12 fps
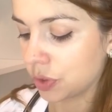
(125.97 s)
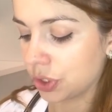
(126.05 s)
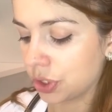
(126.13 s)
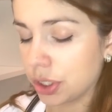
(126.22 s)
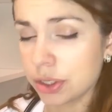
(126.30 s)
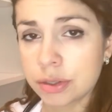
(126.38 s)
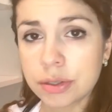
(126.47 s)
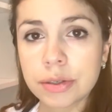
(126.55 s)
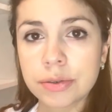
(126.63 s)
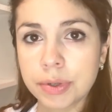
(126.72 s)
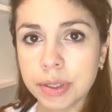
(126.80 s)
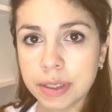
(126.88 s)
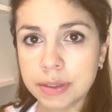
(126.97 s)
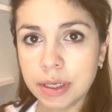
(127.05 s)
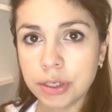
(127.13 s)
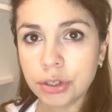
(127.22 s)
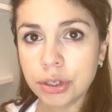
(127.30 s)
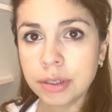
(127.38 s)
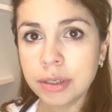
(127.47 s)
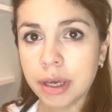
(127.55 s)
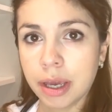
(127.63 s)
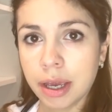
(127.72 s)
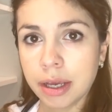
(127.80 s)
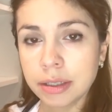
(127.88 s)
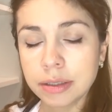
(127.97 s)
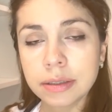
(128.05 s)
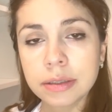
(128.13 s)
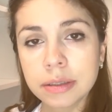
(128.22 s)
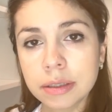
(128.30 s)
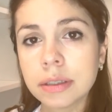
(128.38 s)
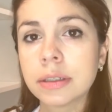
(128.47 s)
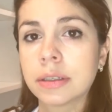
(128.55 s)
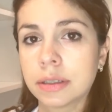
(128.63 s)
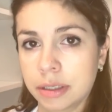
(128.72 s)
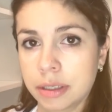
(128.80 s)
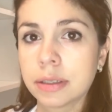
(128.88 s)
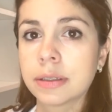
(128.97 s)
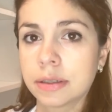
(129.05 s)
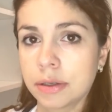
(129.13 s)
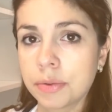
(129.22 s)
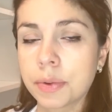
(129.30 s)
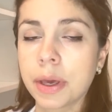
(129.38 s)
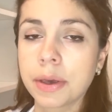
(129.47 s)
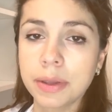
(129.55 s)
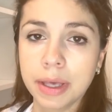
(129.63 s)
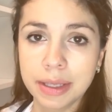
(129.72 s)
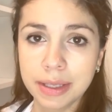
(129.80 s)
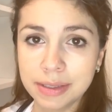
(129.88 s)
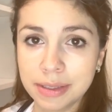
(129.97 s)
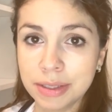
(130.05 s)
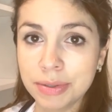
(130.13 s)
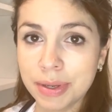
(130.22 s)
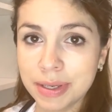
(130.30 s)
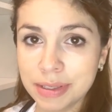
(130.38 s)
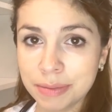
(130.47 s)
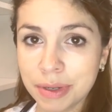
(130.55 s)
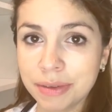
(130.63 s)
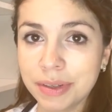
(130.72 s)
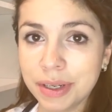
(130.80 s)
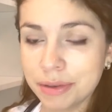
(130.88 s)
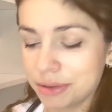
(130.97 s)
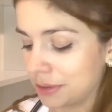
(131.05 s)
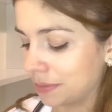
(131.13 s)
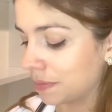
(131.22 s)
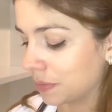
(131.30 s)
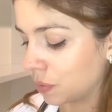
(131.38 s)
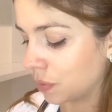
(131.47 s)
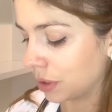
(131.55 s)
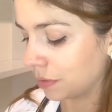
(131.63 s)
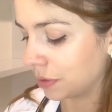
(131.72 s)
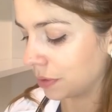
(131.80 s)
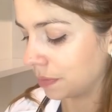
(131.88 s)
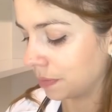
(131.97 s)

Just relaxation and... Okay, you like listen to ASMR videos. Wonderful.